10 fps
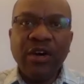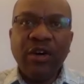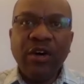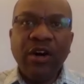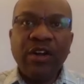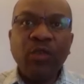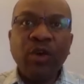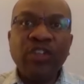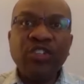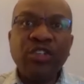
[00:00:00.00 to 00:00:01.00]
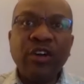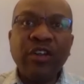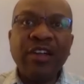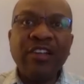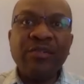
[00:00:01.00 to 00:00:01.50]
on what should
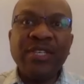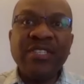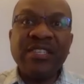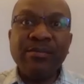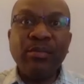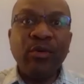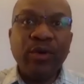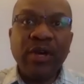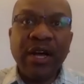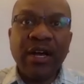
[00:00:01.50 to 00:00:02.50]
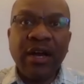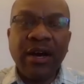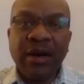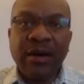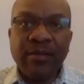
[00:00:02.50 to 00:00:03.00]
ordinarily be simple uh,
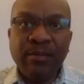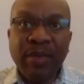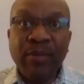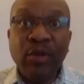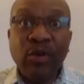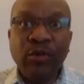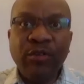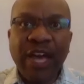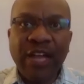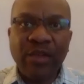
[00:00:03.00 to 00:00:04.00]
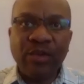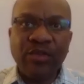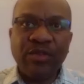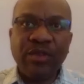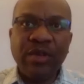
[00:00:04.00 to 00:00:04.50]
uh, biblical
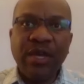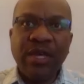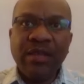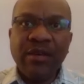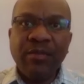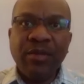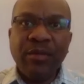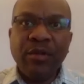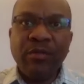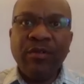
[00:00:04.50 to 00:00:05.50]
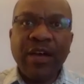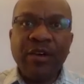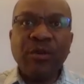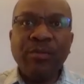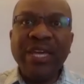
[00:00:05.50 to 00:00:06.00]
values the biblical
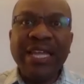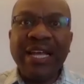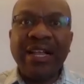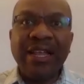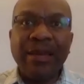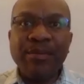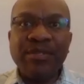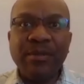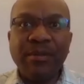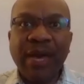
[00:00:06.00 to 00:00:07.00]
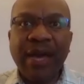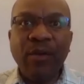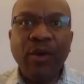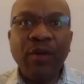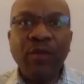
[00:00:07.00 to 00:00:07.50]
values were being eclipsed by
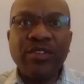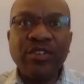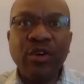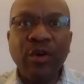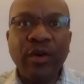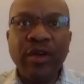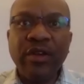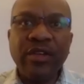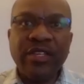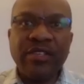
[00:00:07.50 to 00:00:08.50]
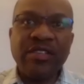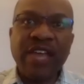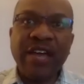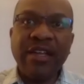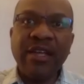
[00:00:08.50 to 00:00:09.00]
what was going on in
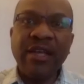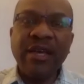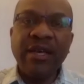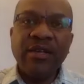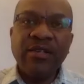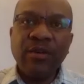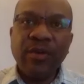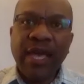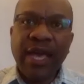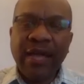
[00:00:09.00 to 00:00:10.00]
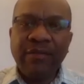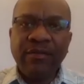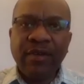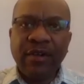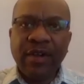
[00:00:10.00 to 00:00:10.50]
society. So we had
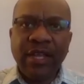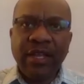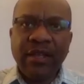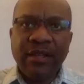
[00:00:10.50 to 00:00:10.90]
very,